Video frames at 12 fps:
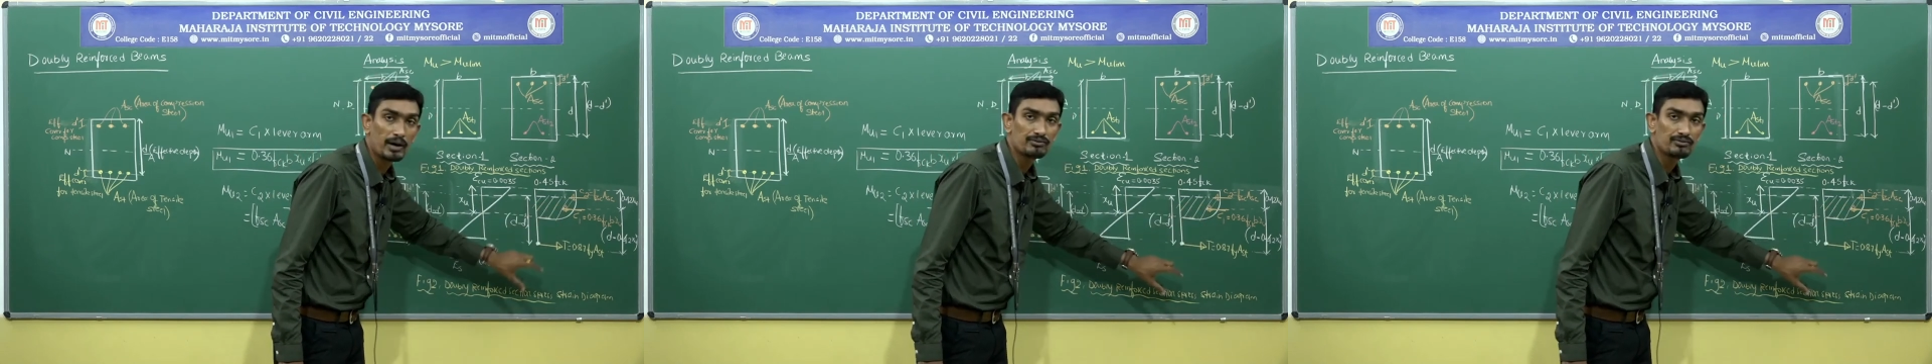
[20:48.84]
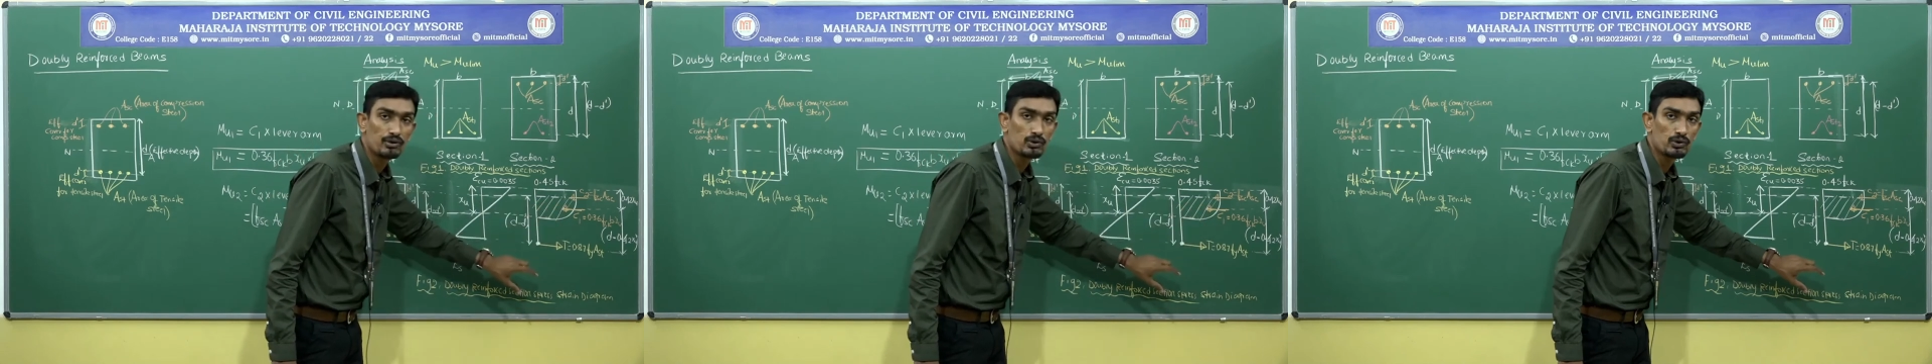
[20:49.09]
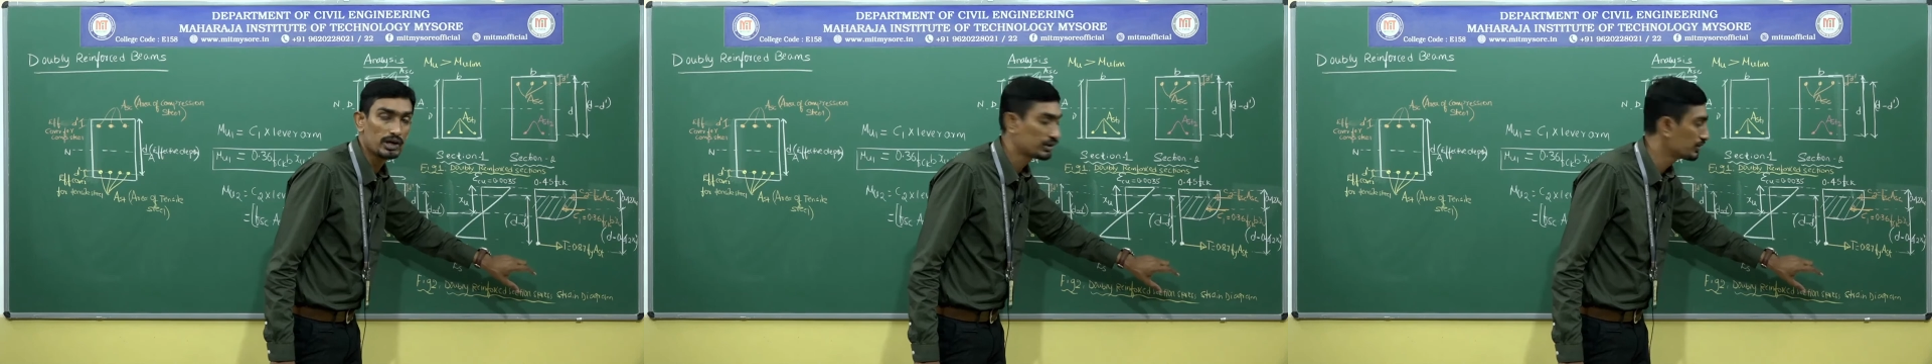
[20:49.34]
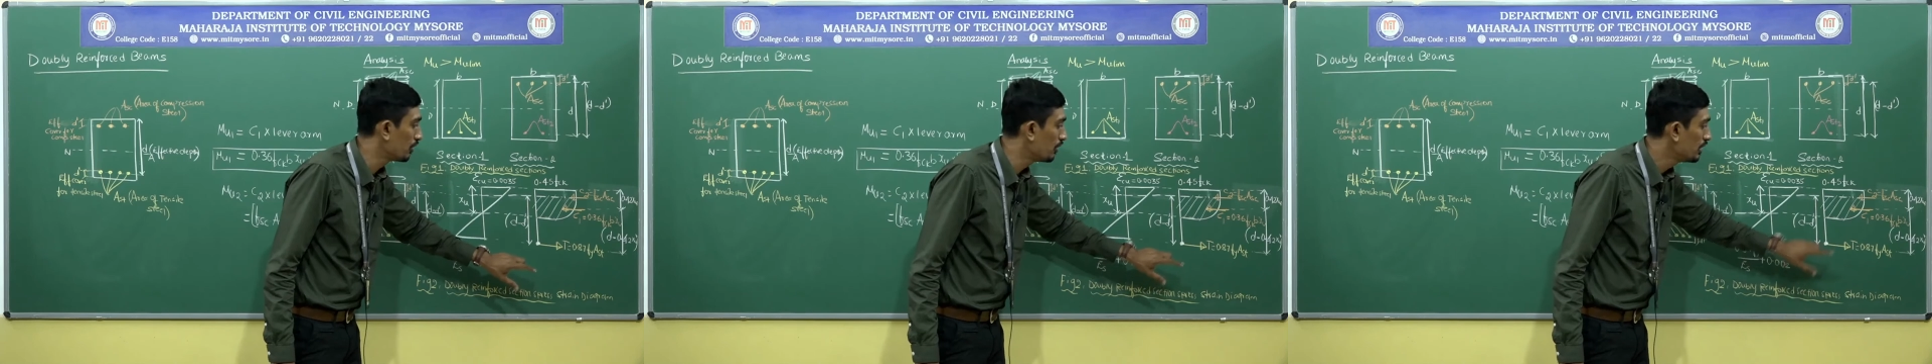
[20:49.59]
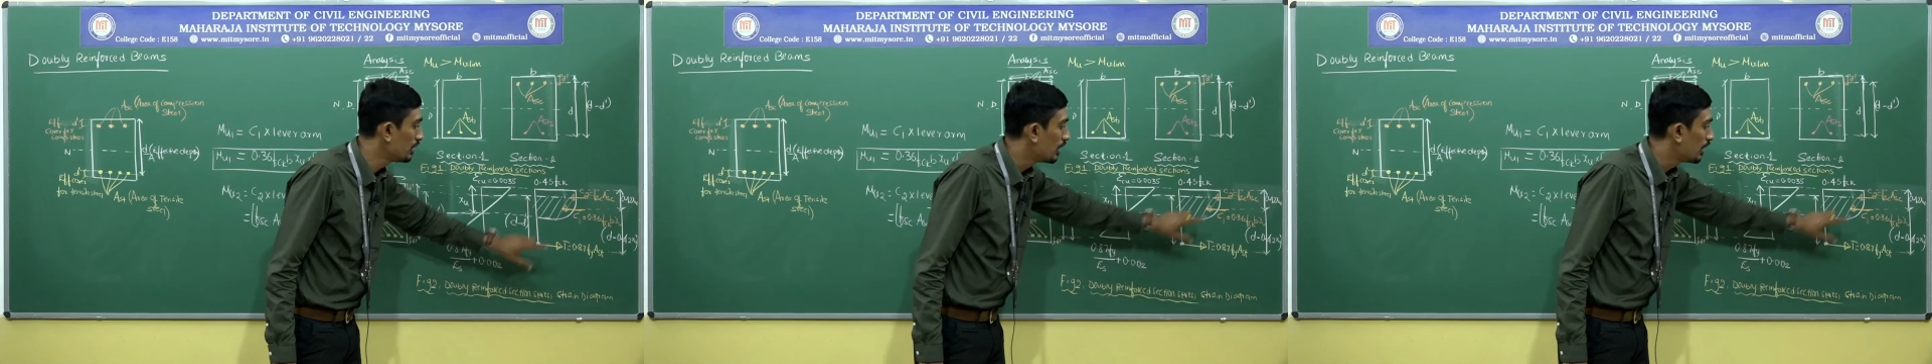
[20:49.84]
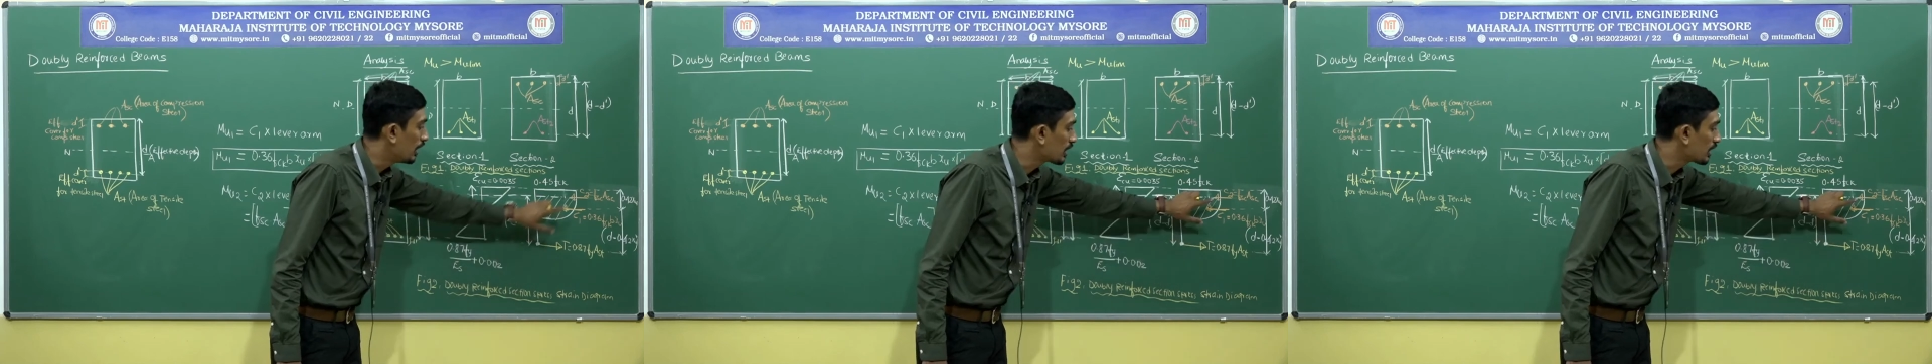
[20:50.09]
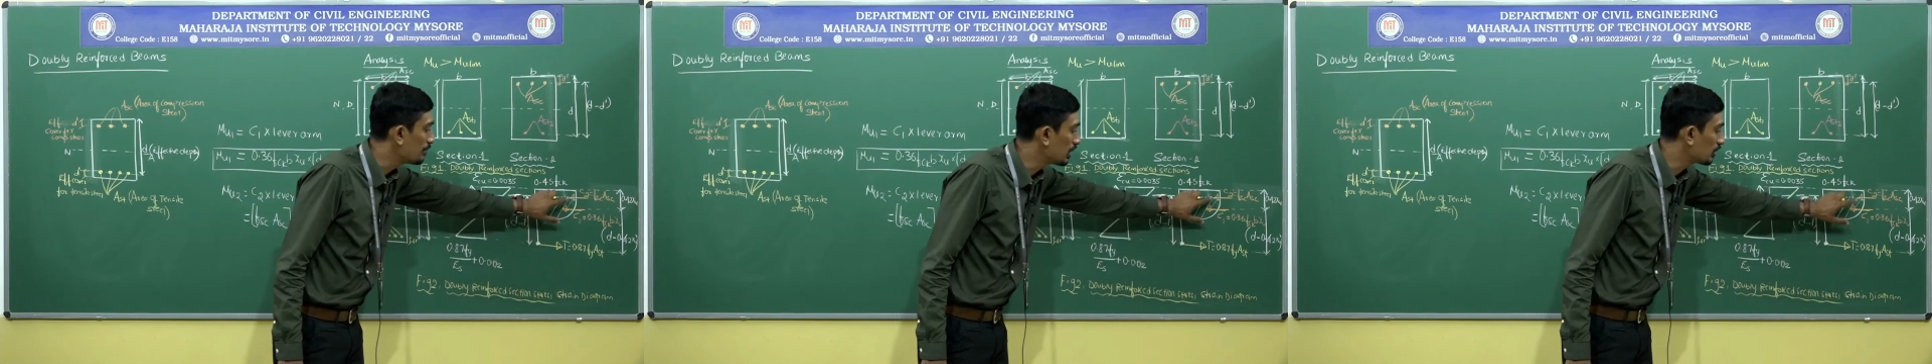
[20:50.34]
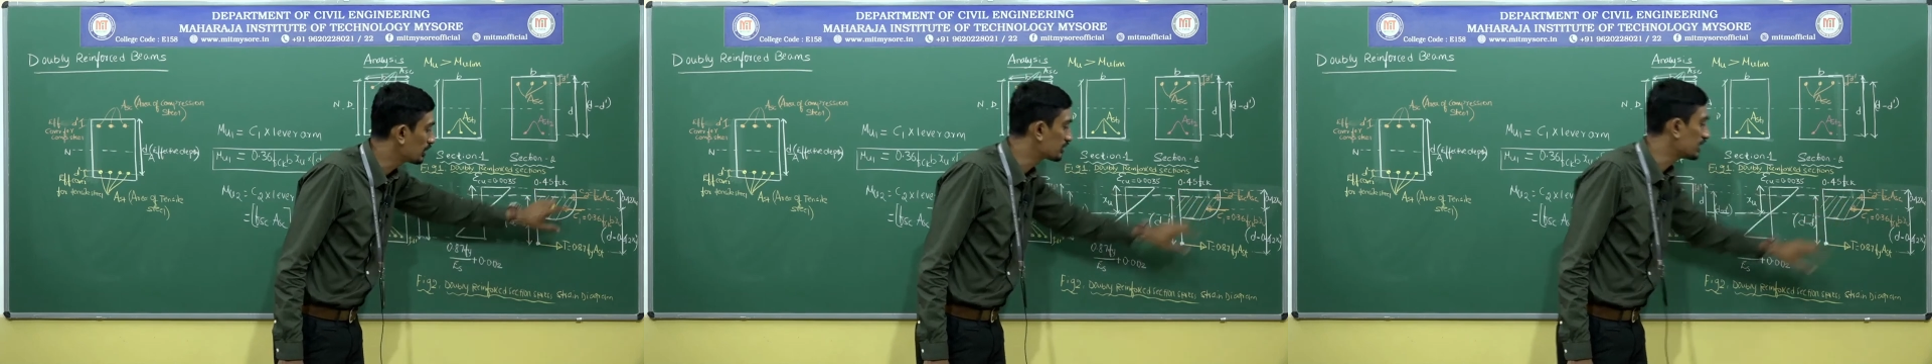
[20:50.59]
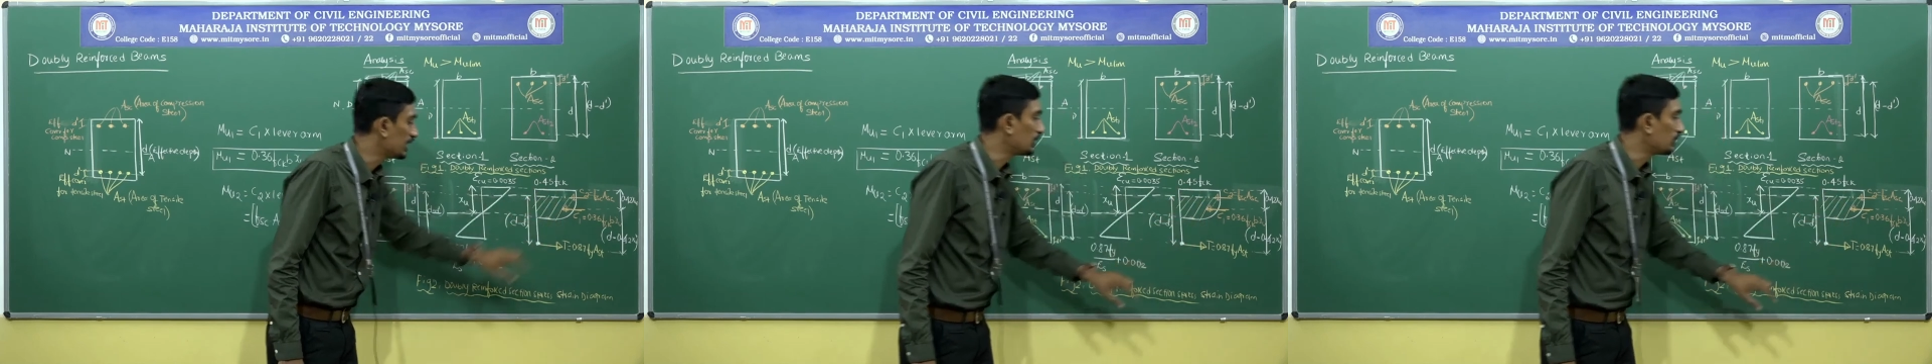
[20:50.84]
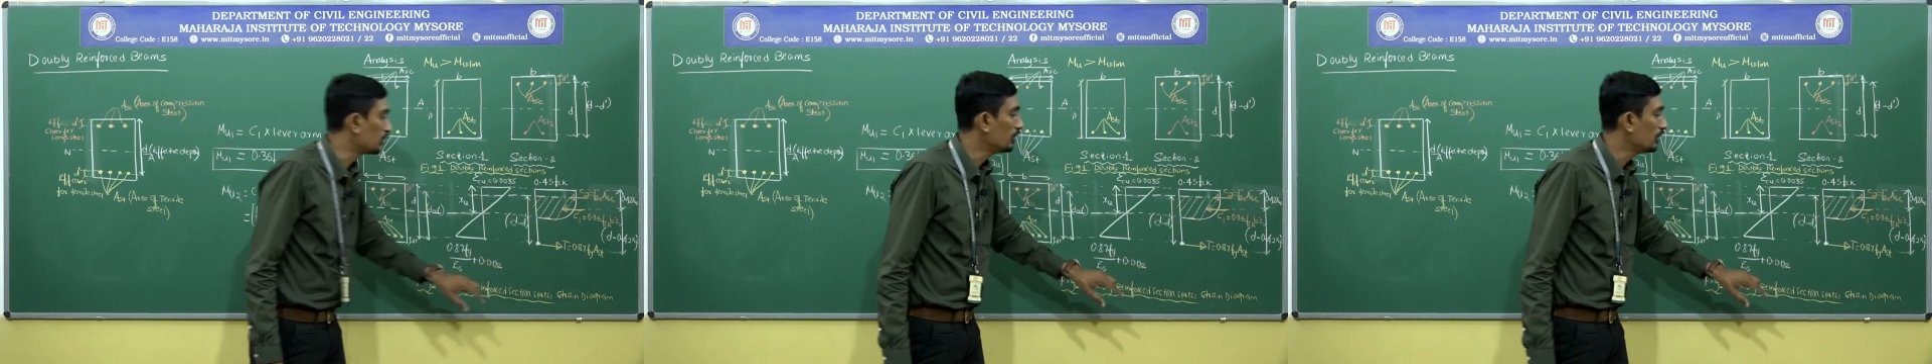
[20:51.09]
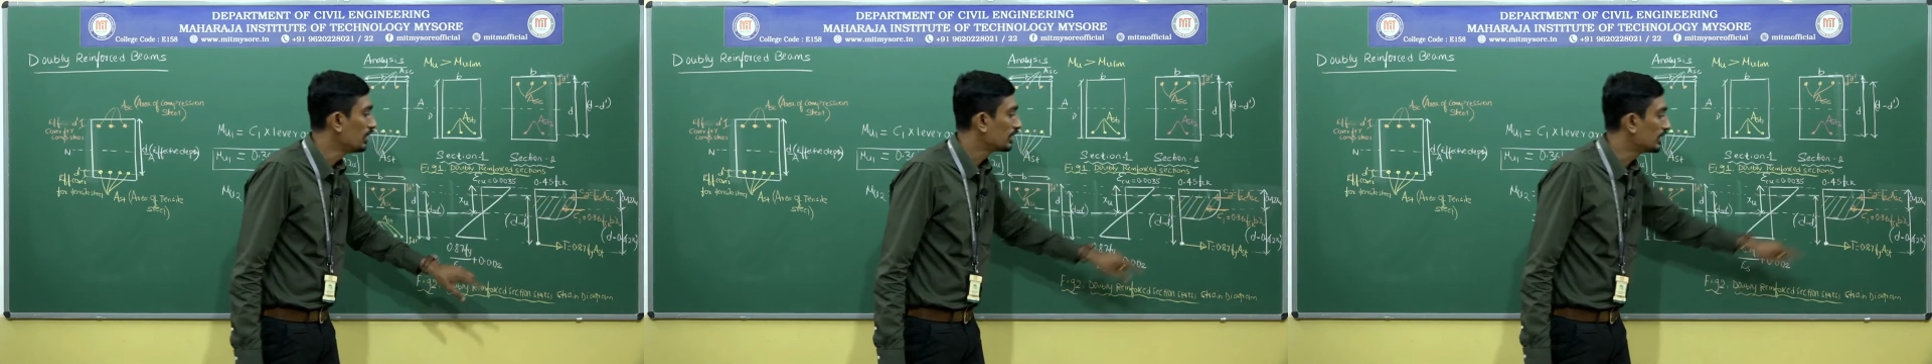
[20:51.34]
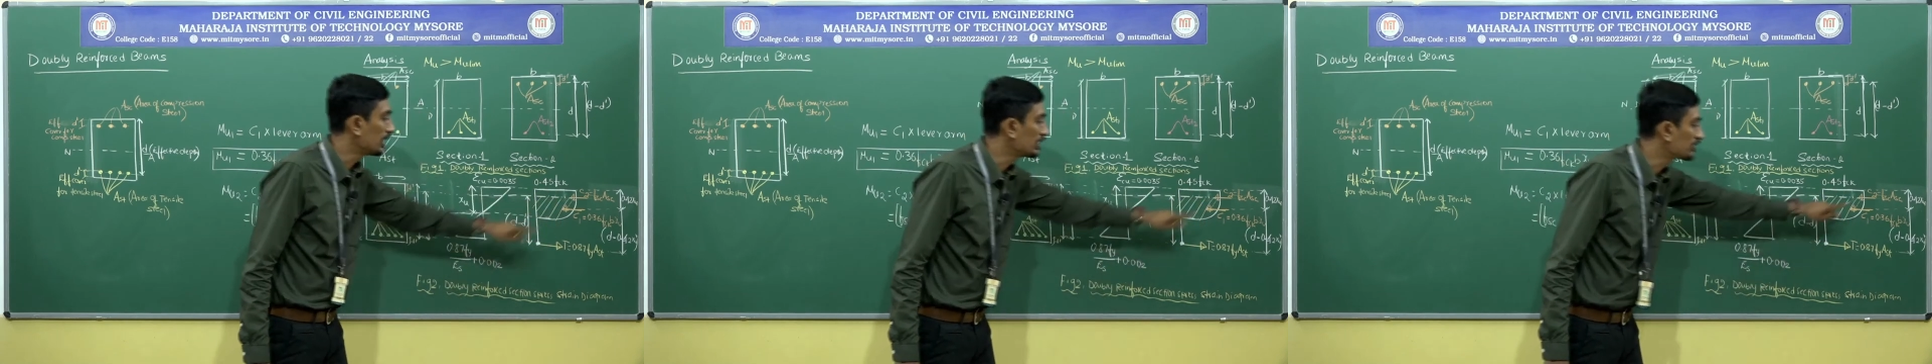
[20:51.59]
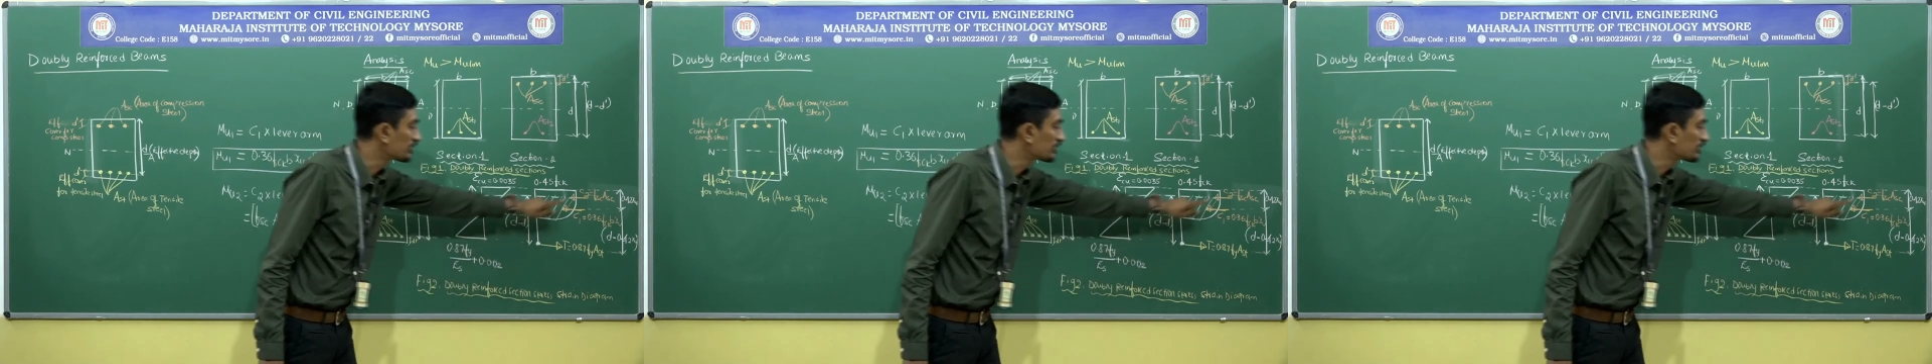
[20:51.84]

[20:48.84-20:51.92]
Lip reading: 0.42 XU, and coming to the C2, that